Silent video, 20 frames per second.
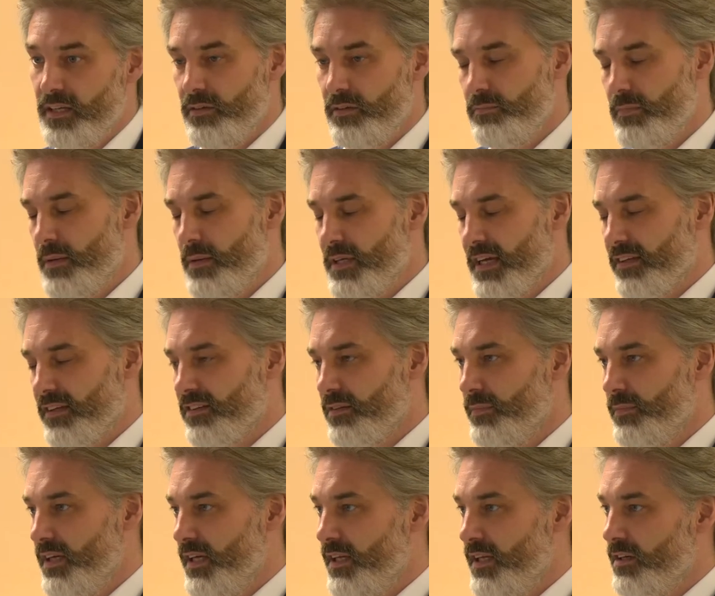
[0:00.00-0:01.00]
maybe get some
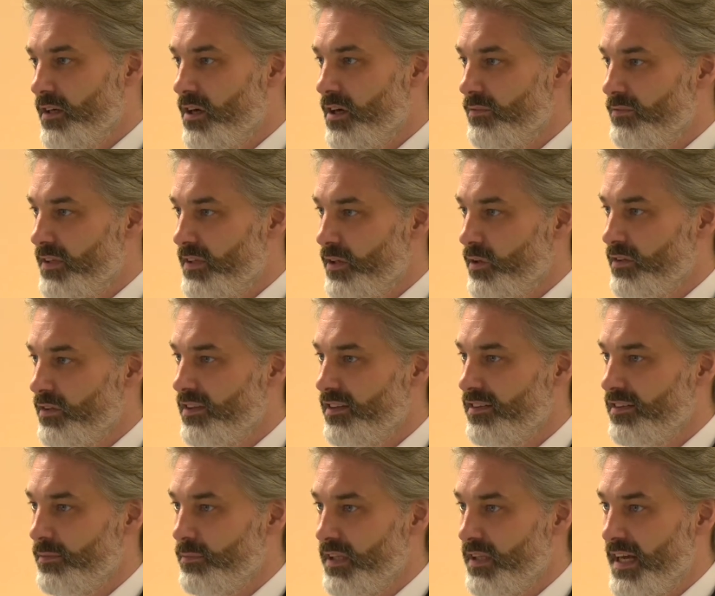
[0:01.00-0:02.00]
heat, hopefully also
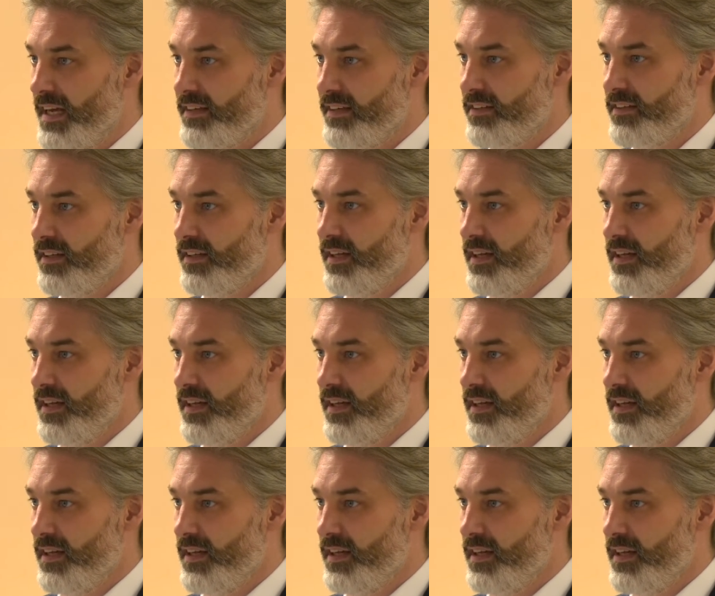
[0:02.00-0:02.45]
some light.